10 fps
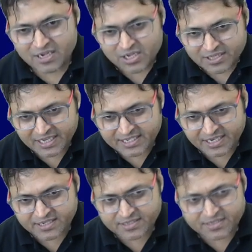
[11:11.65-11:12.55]
this
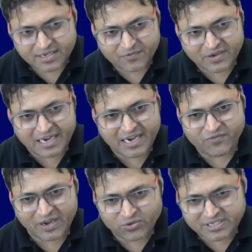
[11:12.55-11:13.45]
is inlet
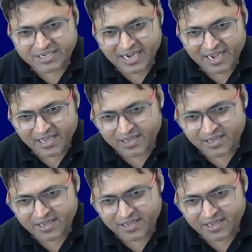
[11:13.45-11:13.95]
velocity triangle.